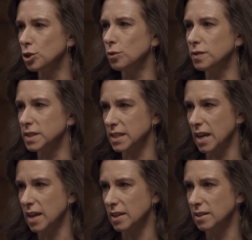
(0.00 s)
you've
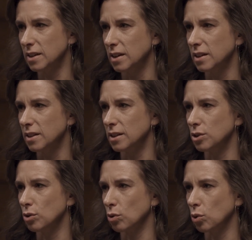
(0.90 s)
said that
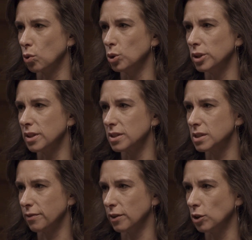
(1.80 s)
your goal in
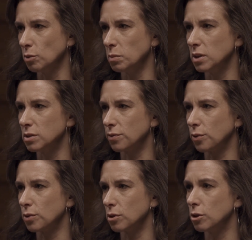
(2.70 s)
this film is
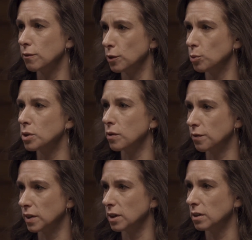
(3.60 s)
for the viewer to
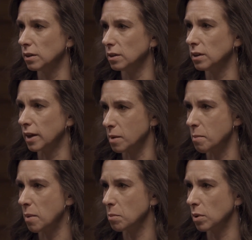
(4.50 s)
feel like a
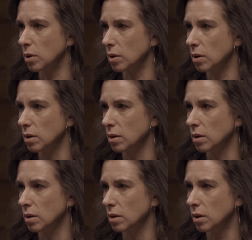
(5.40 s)
member
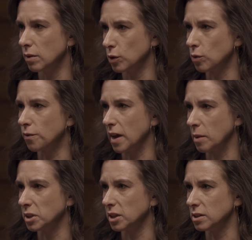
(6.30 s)
of your
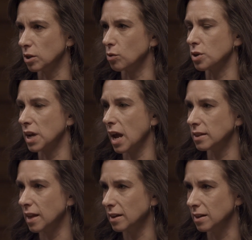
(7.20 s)
family, to
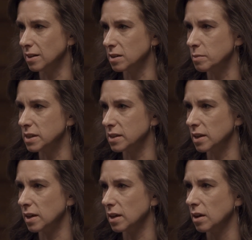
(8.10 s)
create that
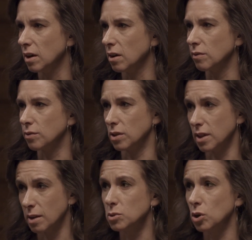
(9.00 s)
intimacy, for
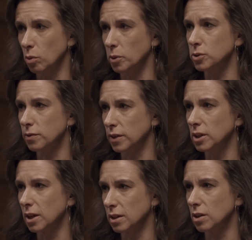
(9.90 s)
them to almost feel
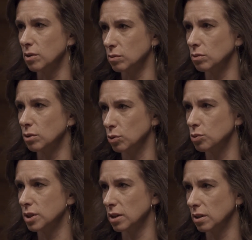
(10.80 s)
like they're
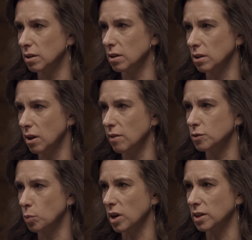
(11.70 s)
losing a
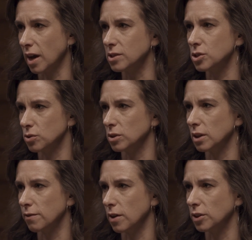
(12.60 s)
loved one. I
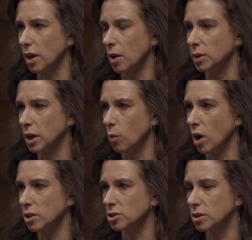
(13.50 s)
certainly felt that when I
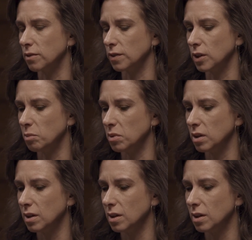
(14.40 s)
watched the film.